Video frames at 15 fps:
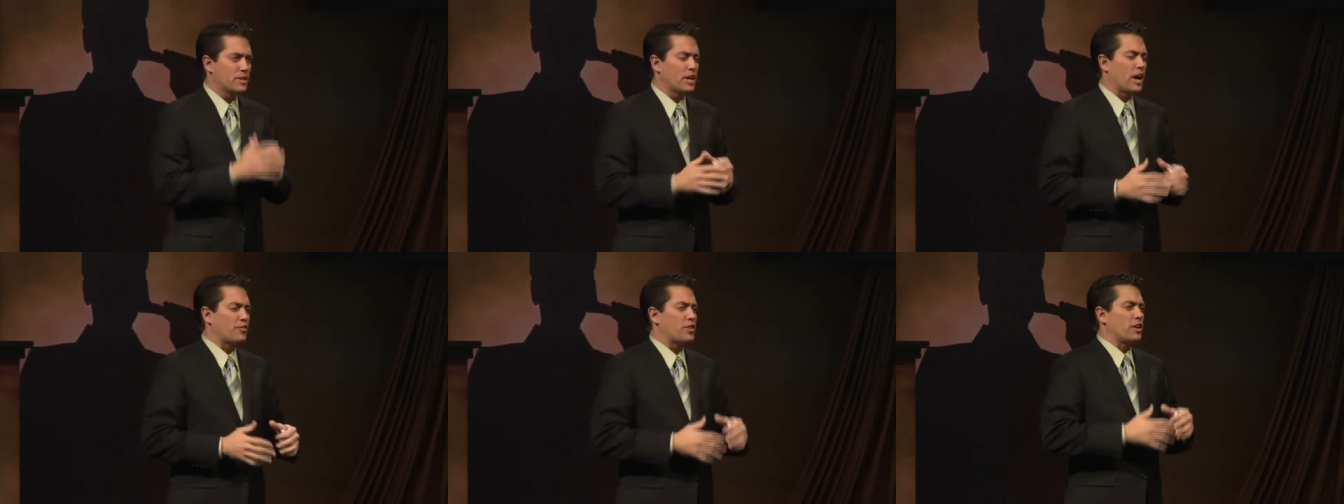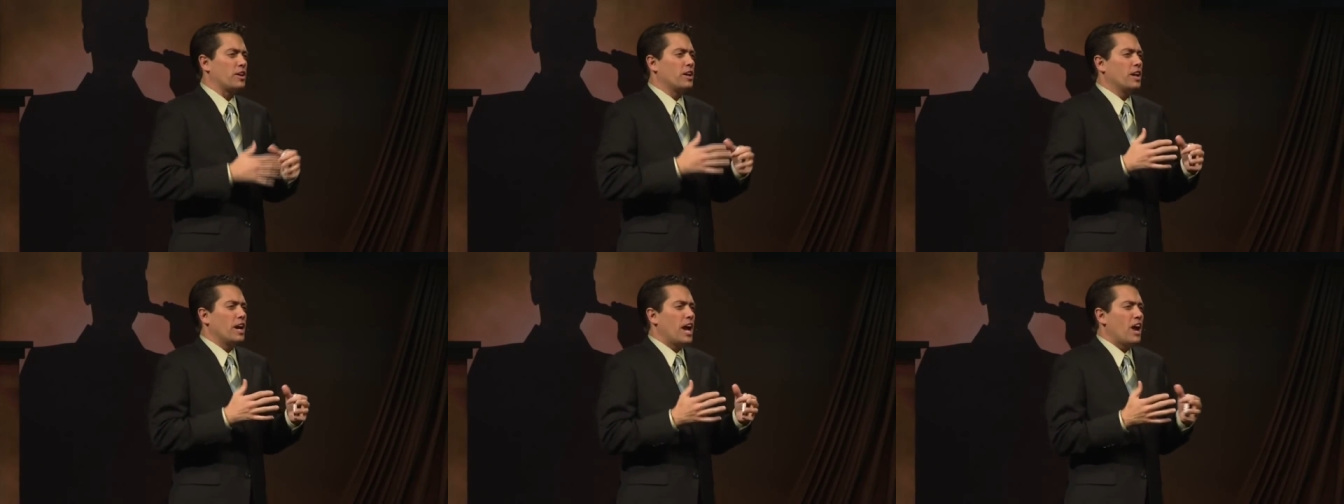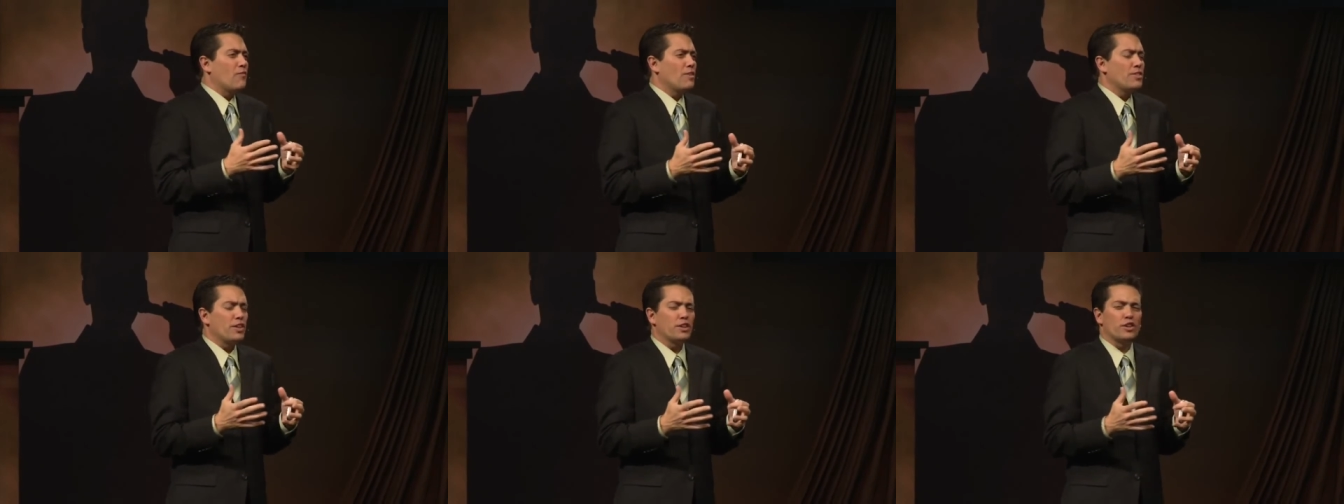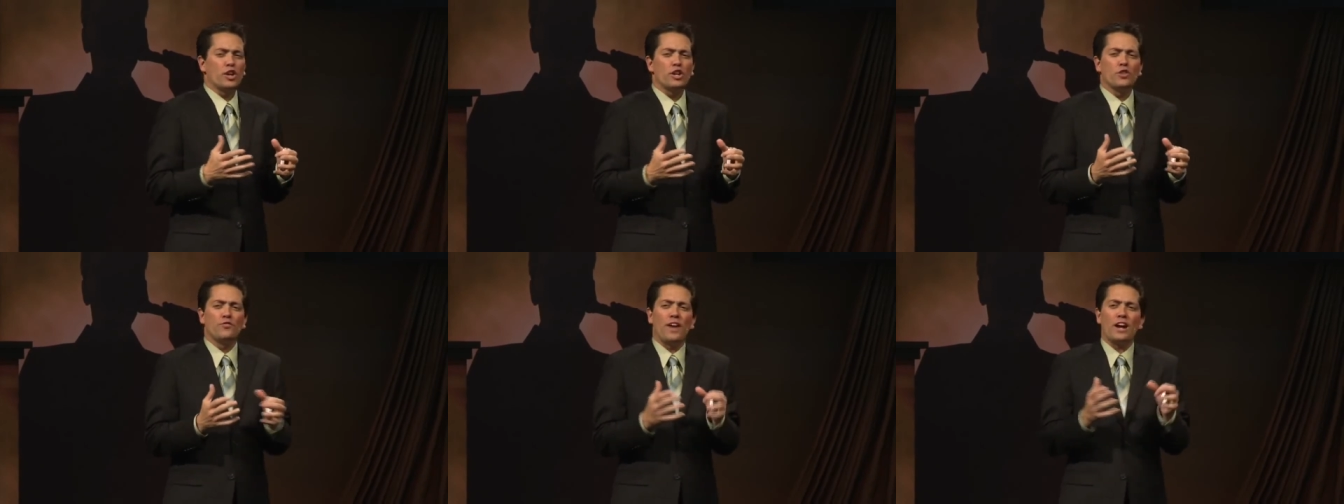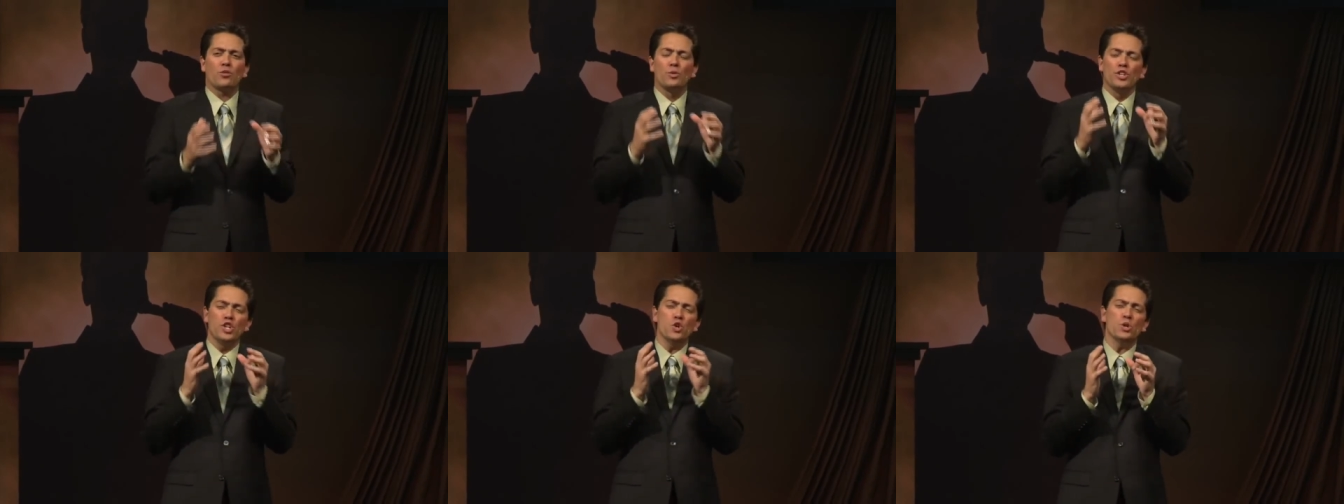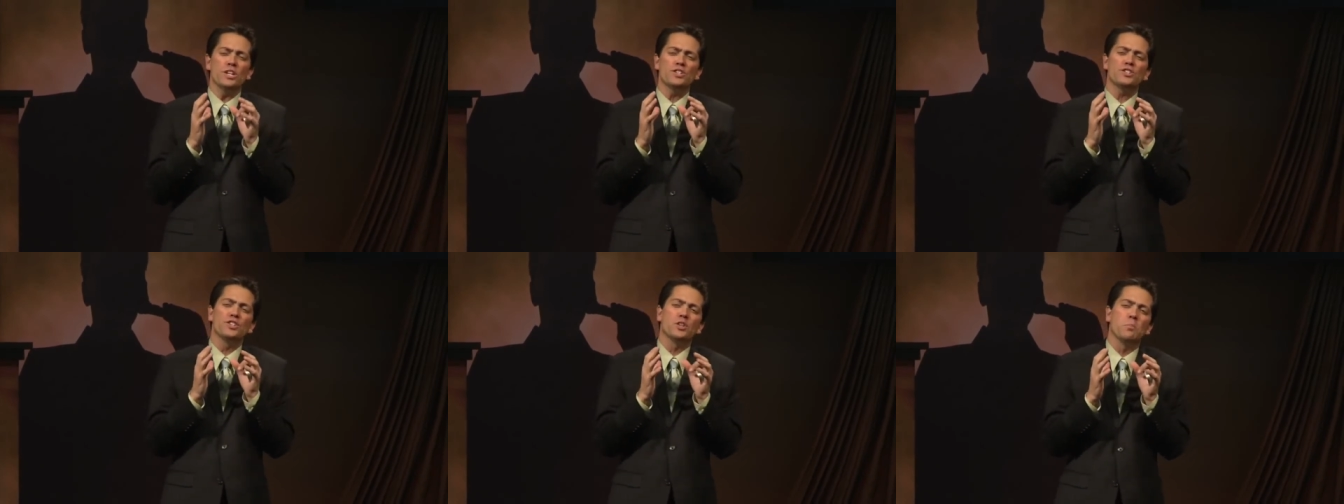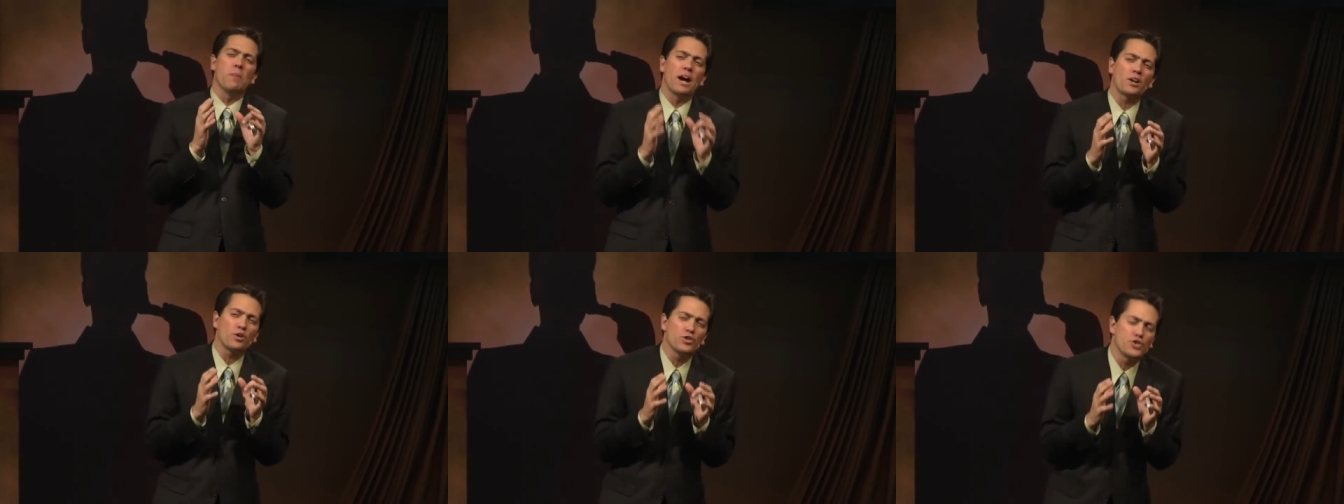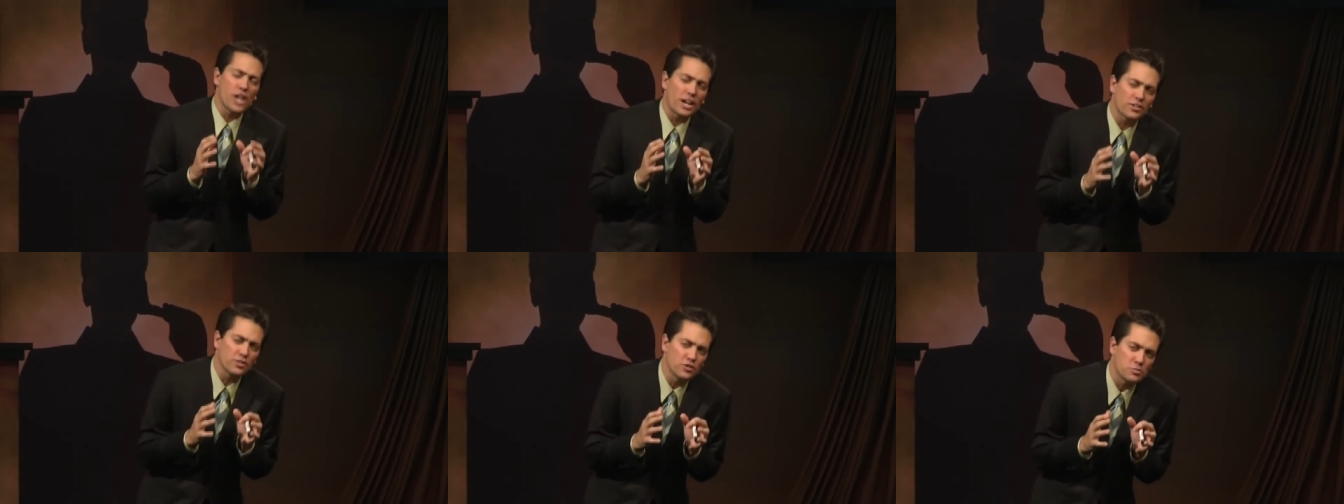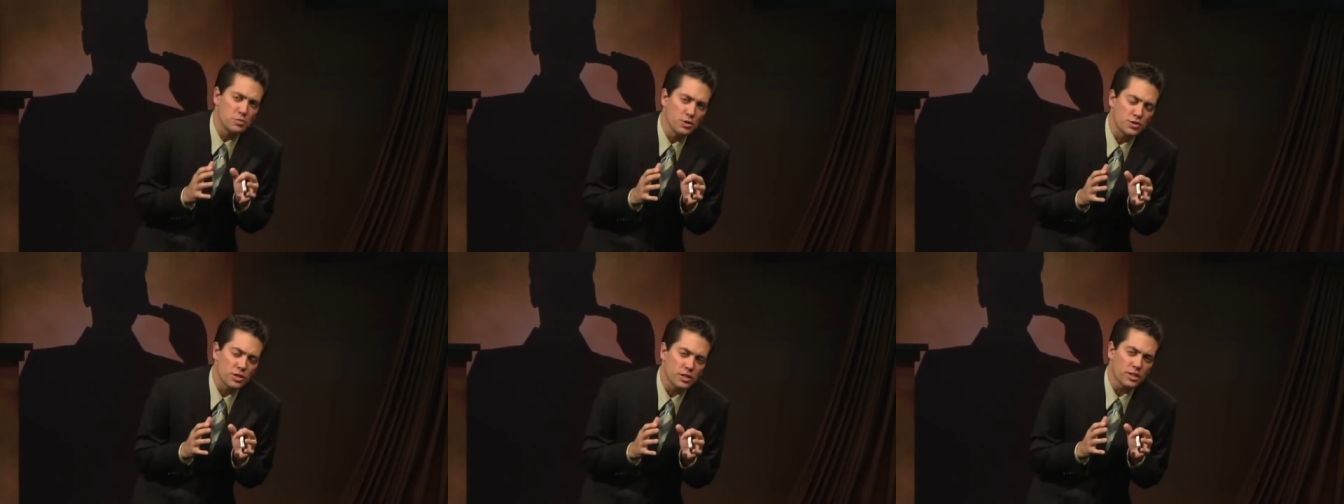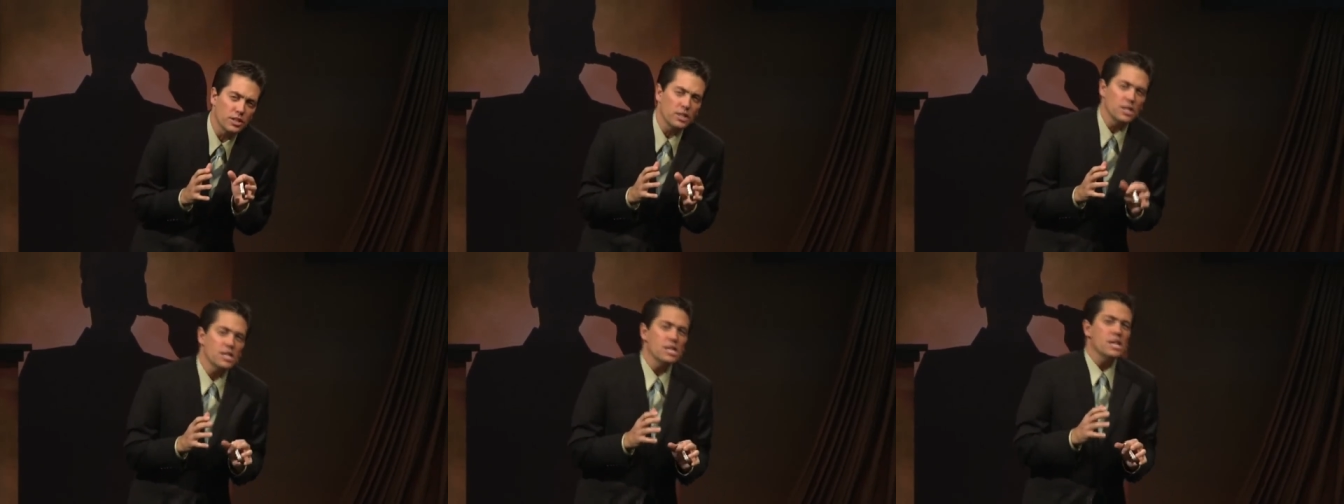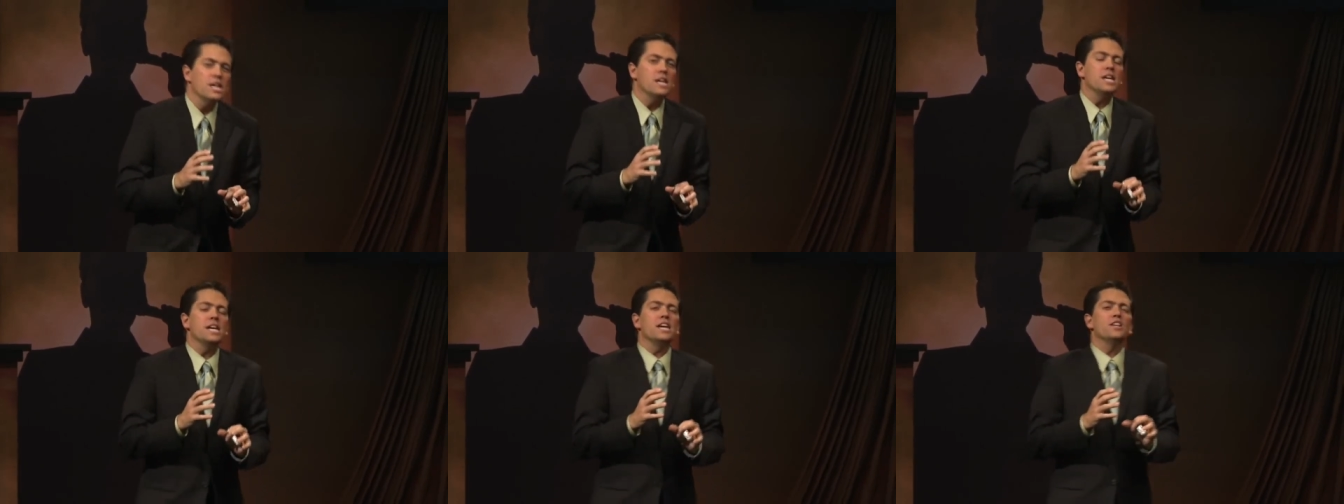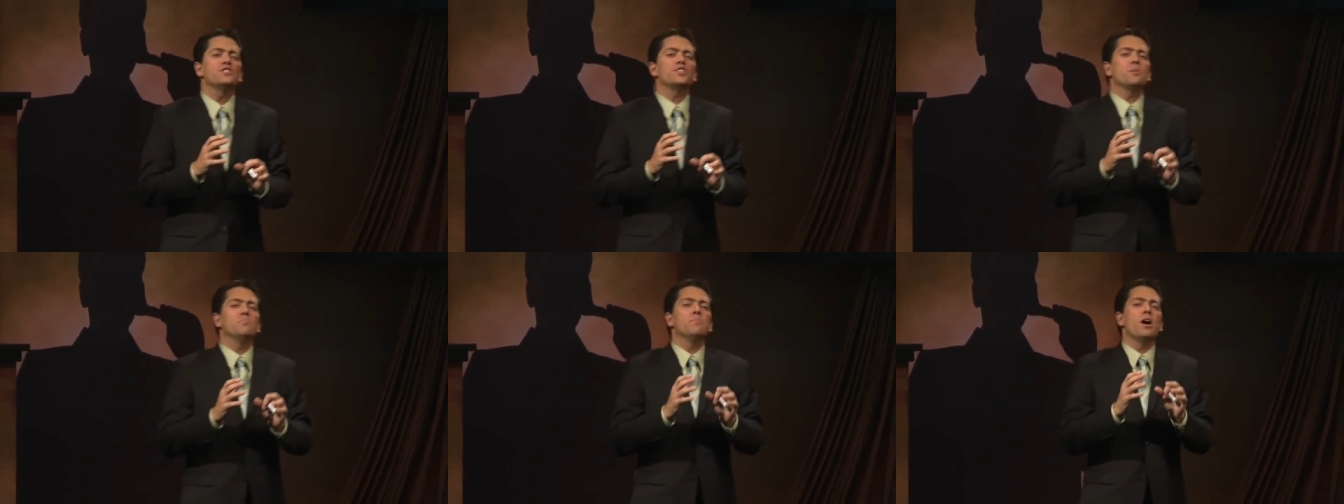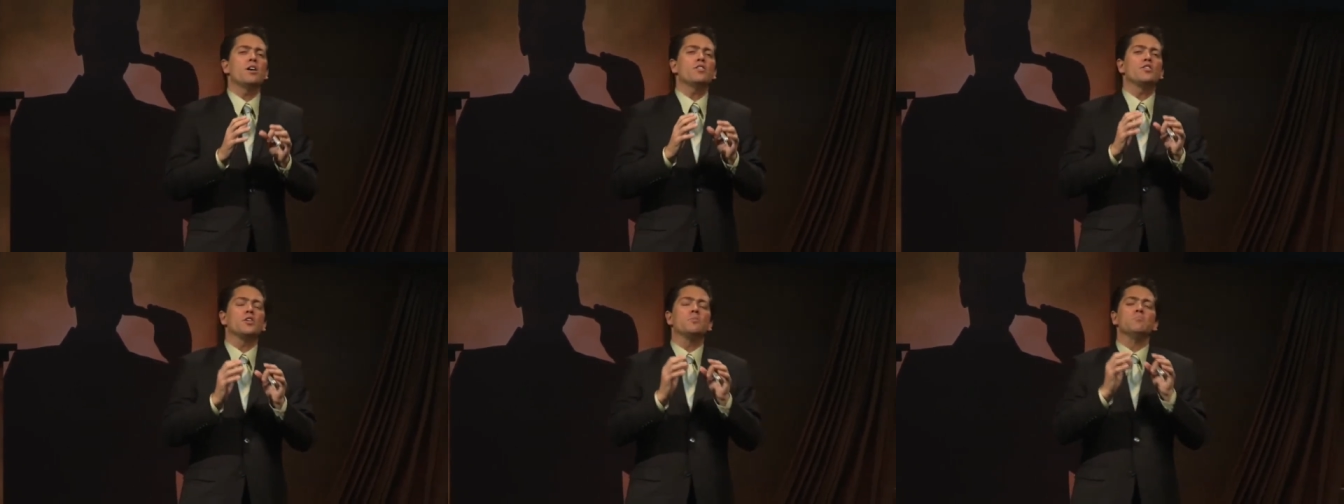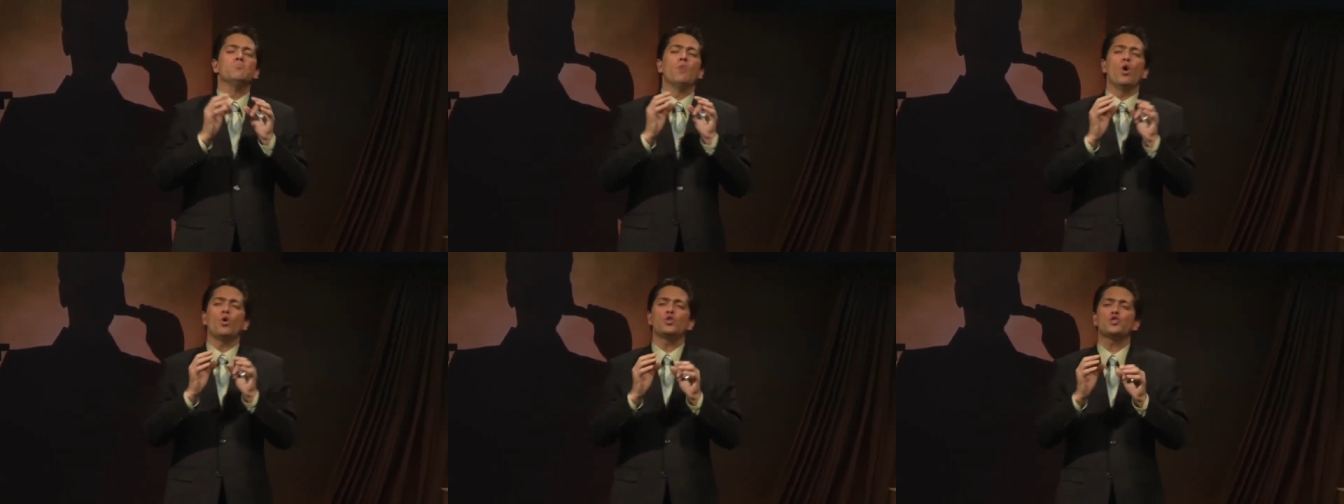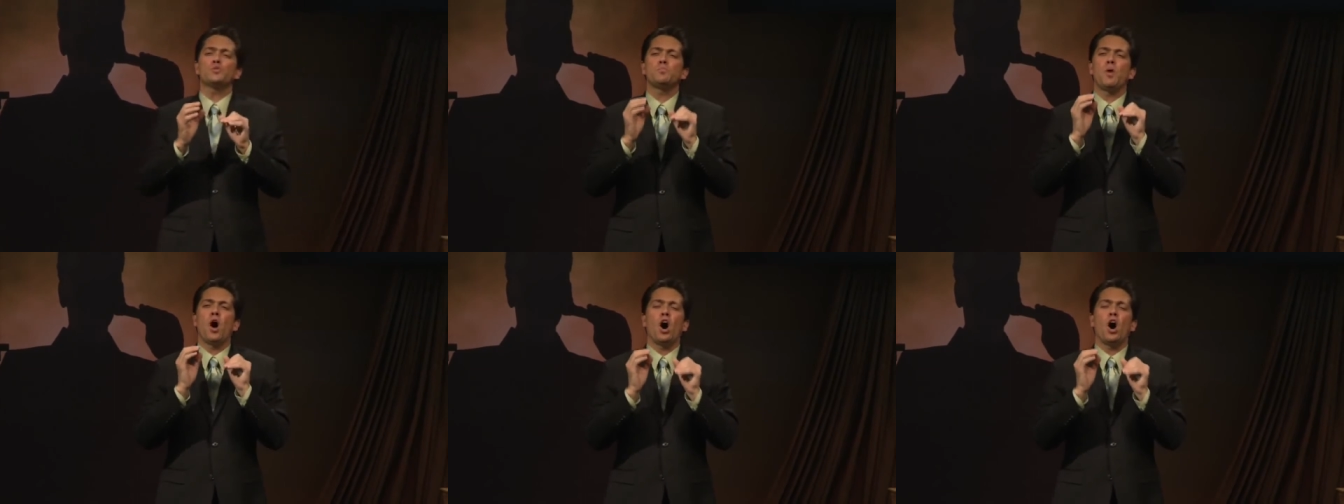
You got the everything. That, in fact, when you listen to Michael Jackson's music, it is among the most